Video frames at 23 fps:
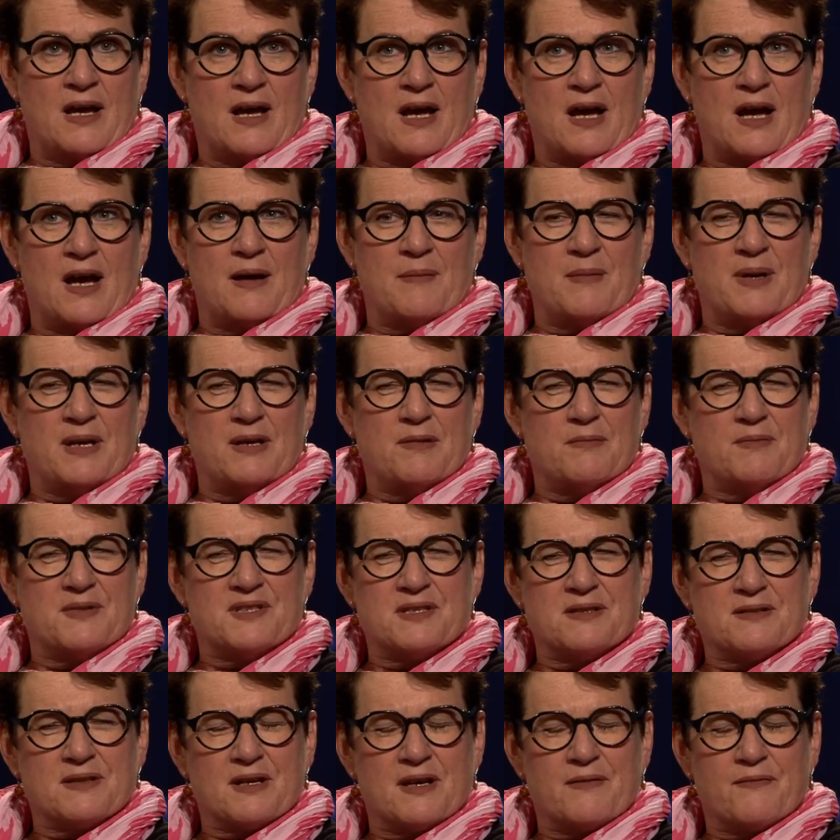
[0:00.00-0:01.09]
I mean,
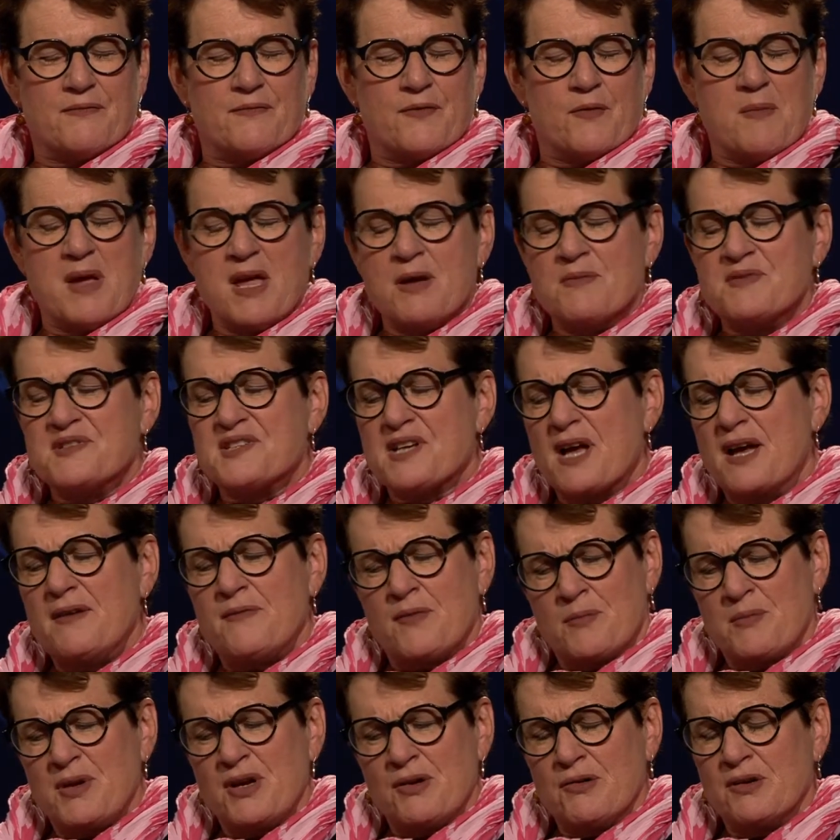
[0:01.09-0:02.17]
for me, it was kind of
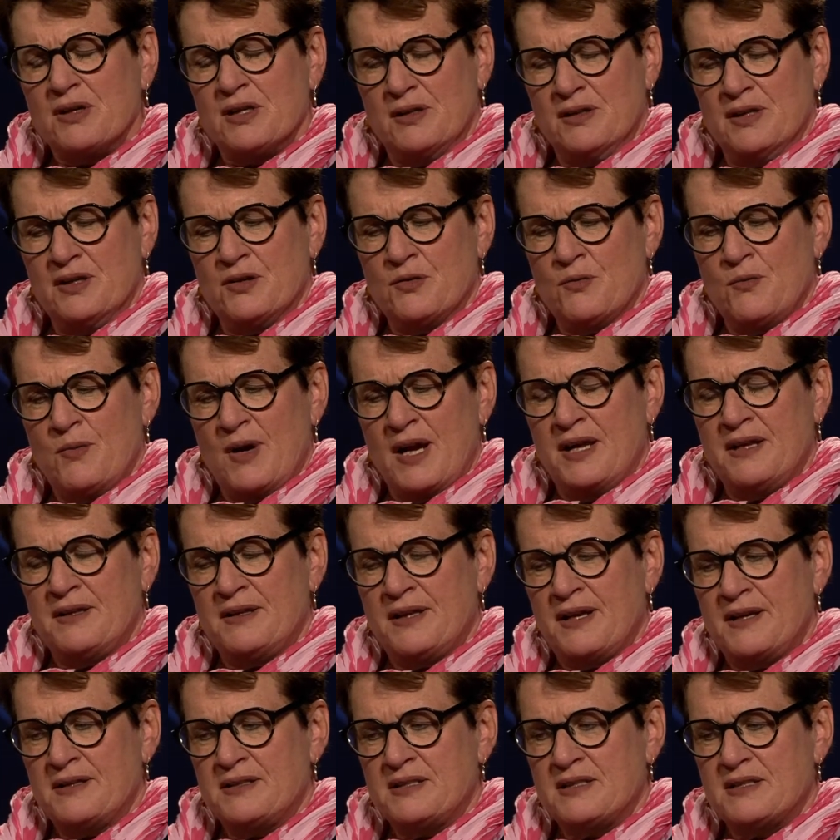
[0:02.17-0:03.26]
a miracle in a way
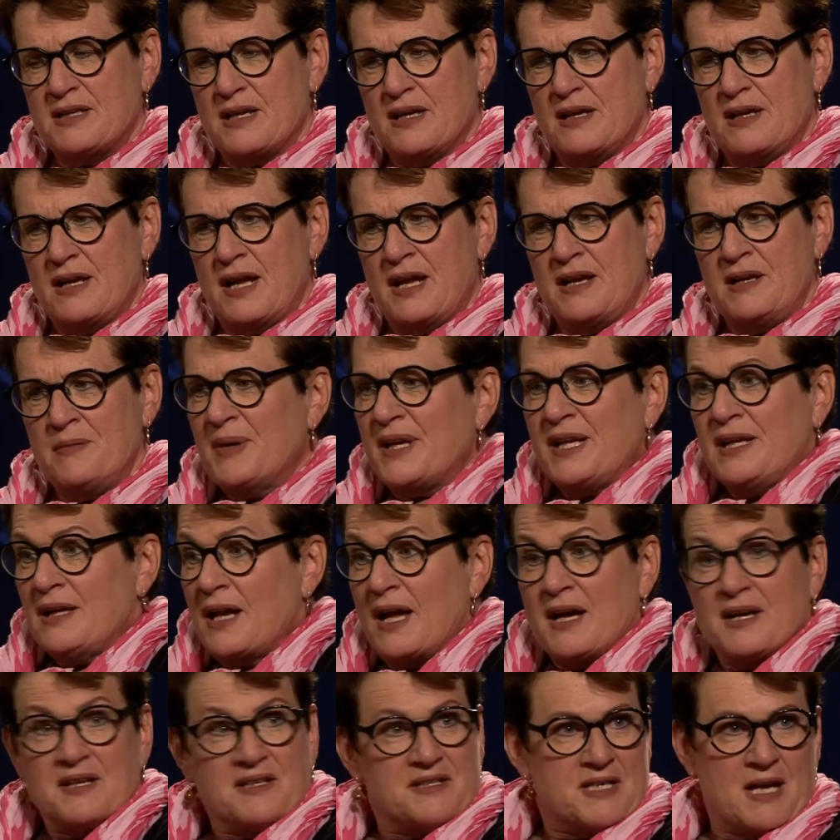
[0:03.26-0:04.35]
that anybody
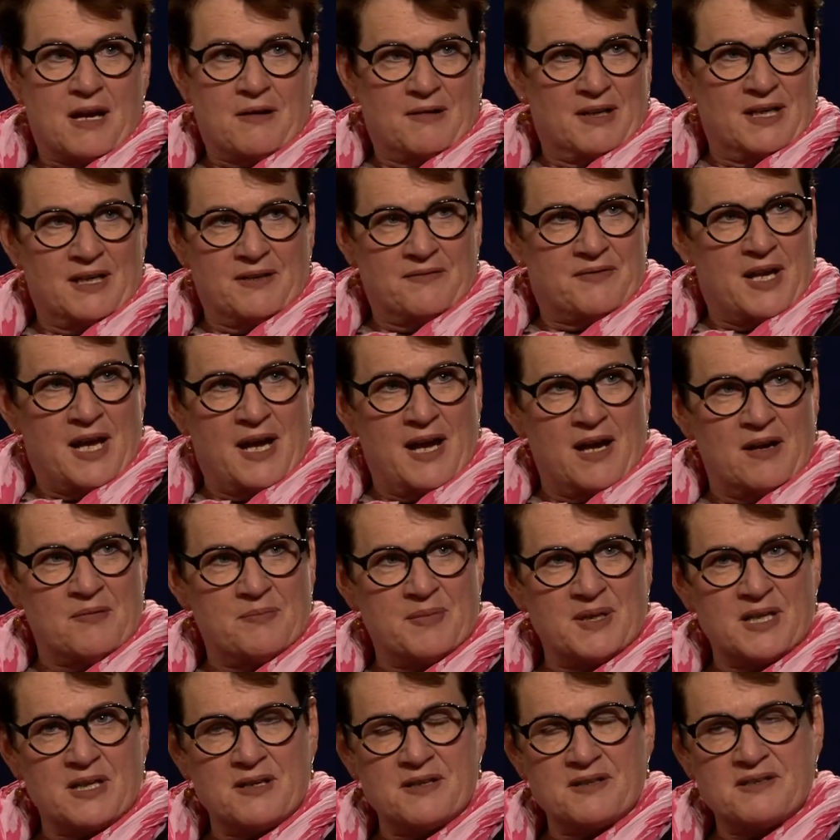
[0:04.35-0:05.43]
liked How I Live Now,
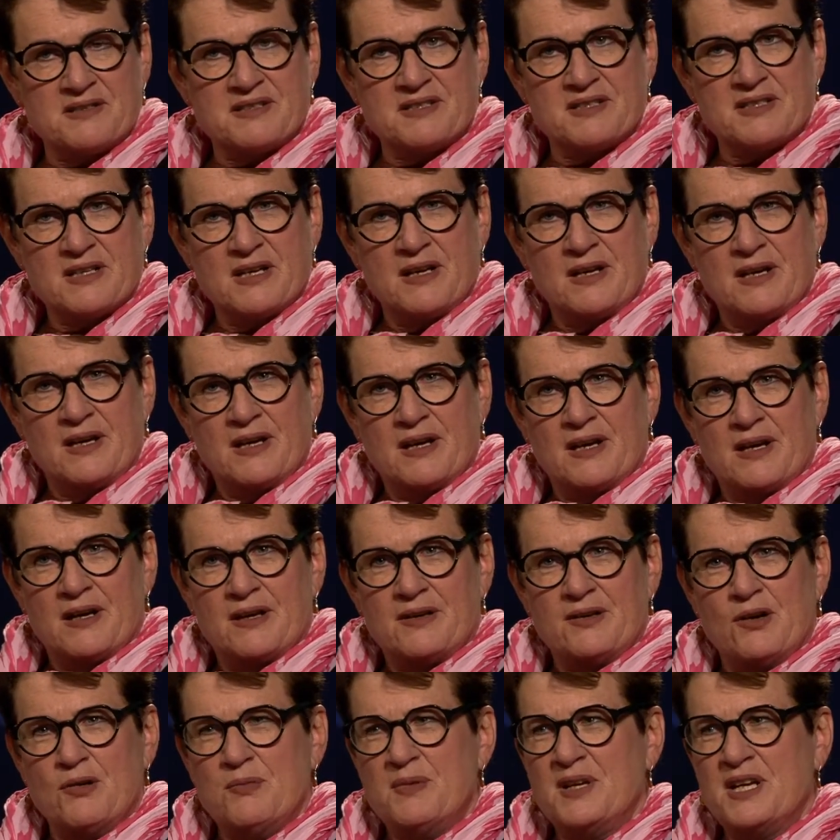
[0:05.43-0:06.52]
because
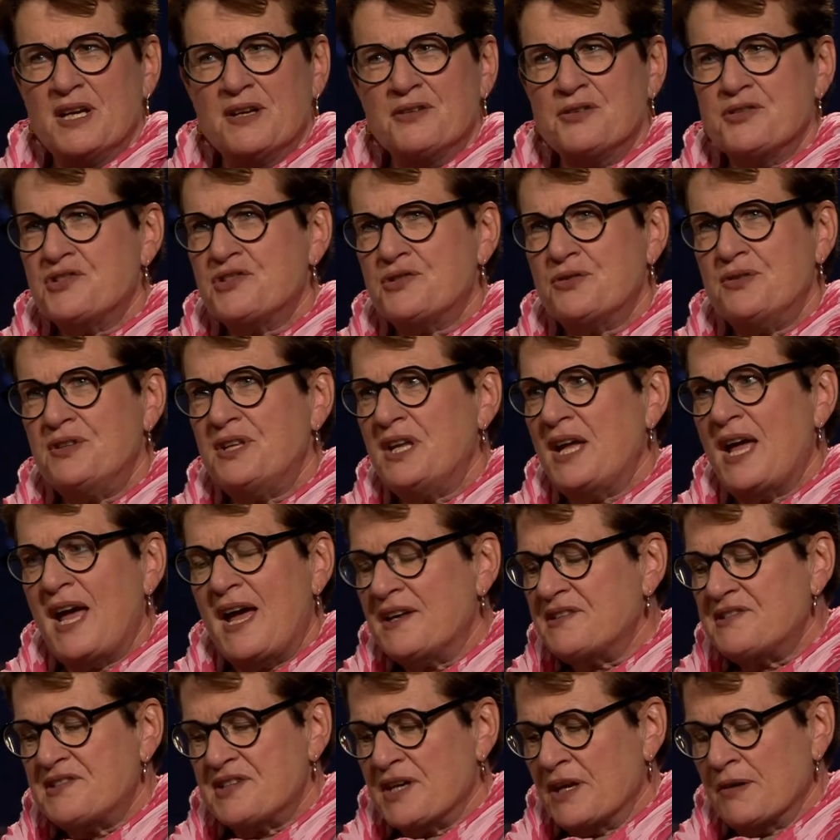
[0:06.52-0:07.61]
nobody understood the
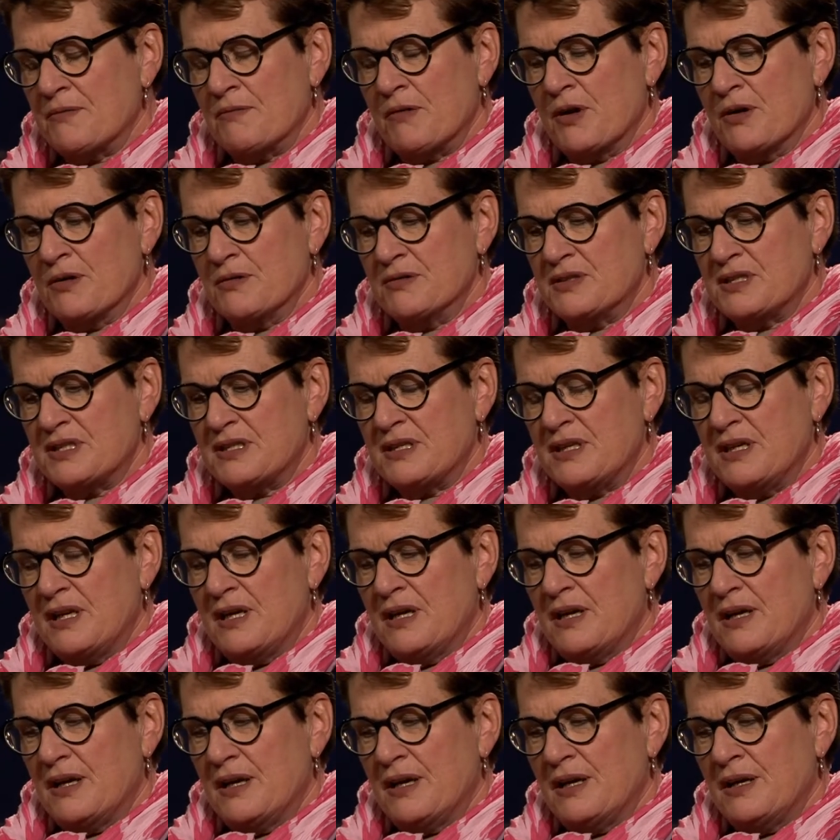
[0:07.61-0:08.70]
ads I wrote,
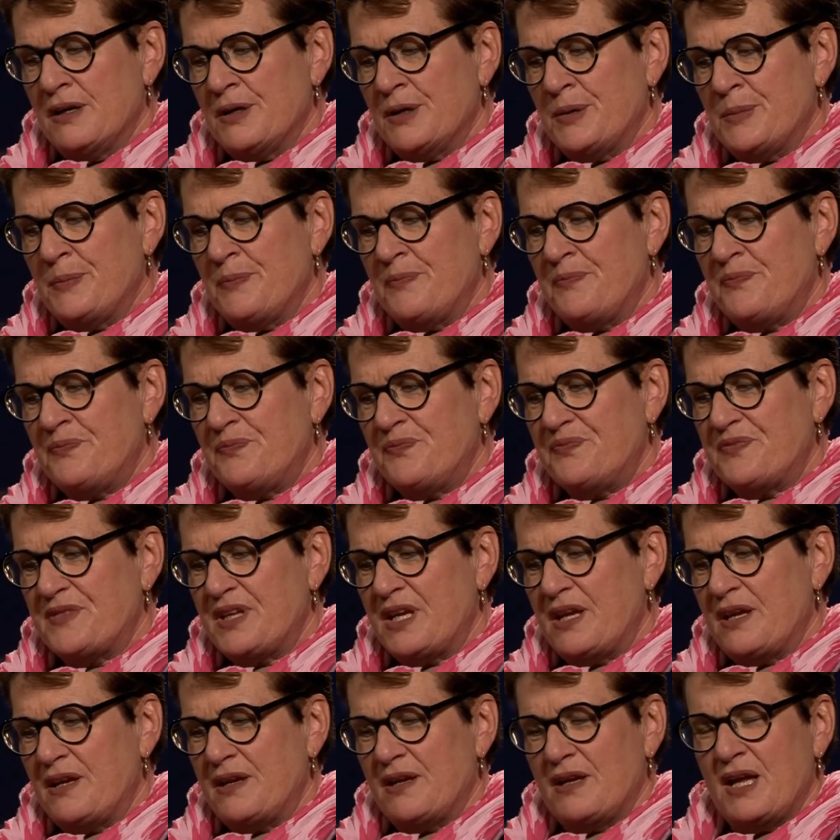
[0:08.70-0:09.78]
and
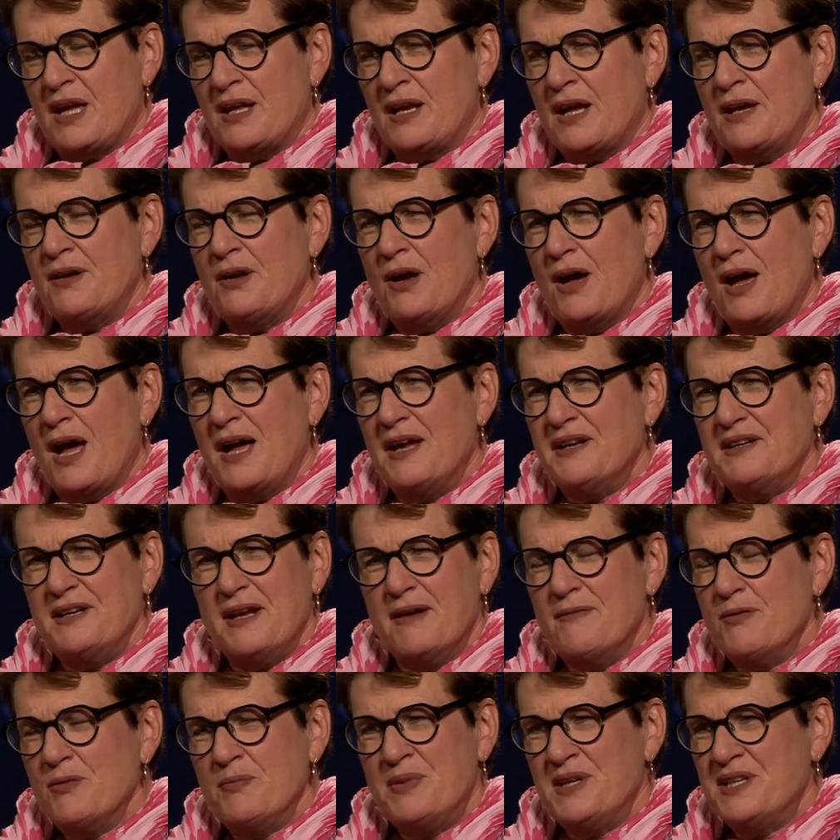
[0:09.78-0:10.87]
I had
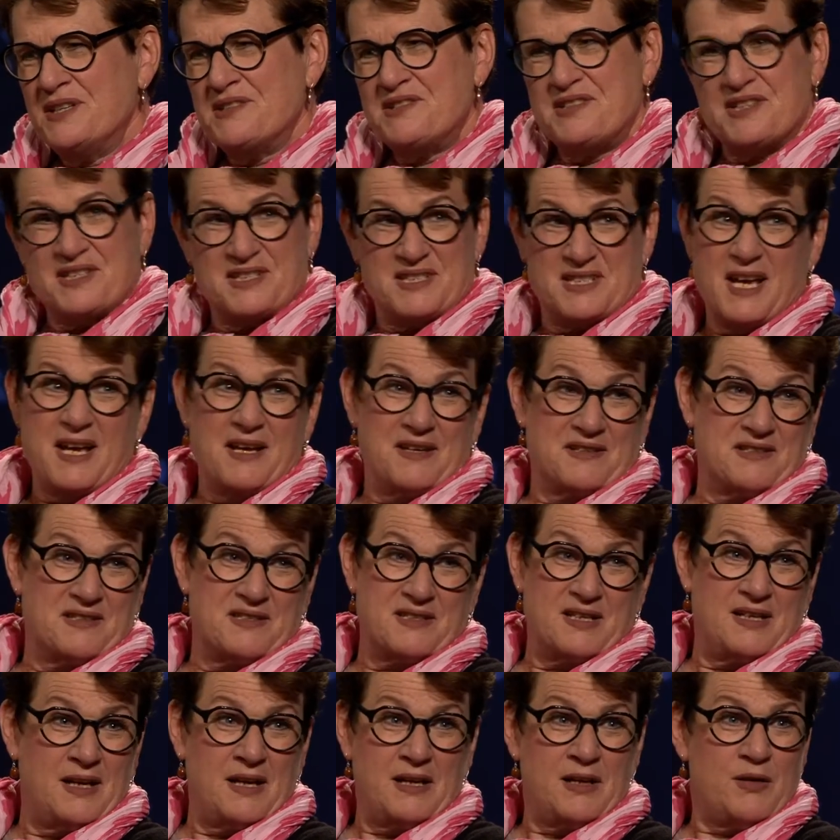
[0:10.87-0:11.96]
never been a success
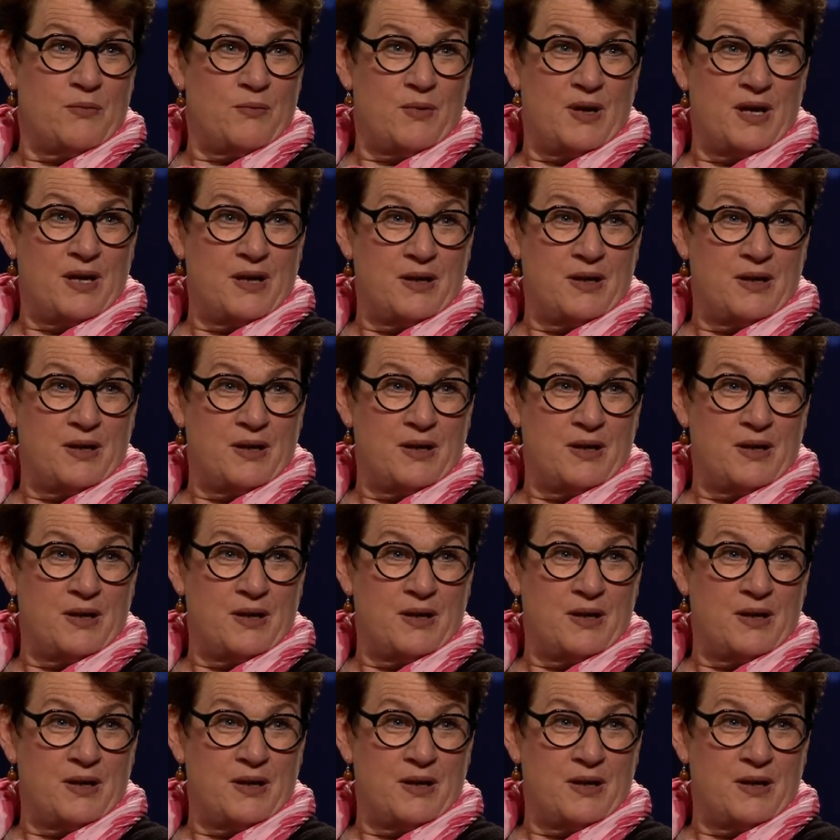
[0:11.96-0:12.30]
in any way.